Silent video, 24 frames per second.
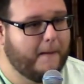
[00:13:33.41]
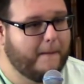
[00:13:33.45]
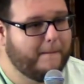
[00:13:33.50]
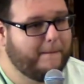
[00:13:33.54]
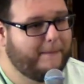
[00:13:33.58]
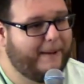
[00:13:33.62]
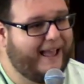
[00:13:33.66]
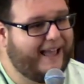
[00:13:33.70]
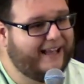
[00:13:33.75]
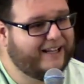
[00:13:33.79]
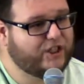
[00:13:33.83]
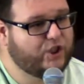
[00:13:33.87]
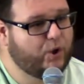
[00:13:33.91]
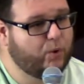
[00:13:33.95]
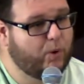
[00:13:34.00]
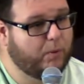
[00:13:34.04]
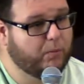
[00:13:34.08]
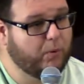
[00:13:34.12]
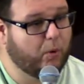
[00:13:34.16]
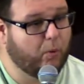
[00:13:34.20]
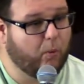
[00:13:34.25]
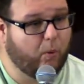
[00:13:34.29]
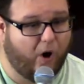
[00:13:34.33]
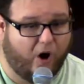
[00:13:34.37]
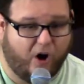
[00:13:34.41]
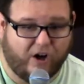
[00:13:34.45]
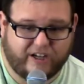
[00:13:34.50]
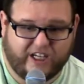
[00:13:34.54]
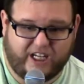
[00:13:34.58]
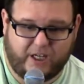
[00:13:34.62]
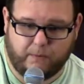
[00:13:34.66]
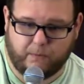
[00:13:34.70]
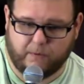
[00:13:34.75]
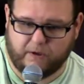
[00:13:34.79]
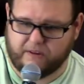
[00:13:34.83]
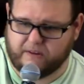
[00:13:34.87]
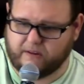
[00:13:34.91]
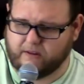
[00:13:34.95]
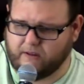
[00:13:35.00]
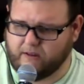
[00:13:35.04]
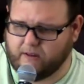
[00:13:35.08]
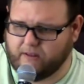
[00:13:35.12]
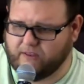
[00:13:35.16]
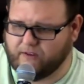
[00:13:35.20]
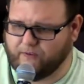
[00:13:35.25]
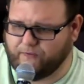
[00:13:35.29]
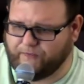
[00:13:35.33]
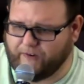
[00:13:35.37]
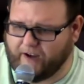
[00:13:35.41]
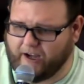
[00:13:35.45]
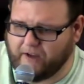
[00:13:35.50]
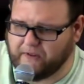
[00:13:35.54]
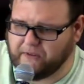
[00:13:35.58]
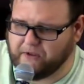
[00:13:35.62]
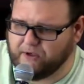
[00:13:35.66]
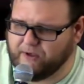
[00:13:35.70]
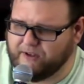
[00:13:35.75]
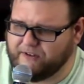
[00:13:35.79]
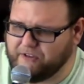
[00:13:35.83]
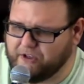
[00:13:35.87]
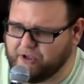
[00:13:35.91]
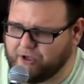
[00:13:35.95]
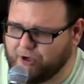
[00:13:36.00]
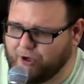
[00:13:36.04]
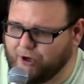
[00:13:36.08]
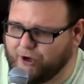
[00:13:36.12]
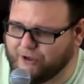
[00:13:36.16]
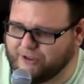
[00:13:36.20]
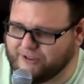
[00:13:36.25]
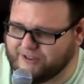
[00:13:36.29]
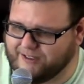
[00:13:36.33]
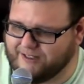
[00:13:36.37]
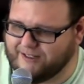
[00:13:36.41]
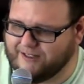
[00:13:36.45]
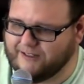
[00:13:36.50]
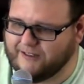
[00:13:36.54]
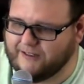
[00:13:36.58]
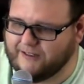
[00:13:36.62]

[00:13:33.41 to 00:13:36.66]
back to where we're walking with the Father in the garden,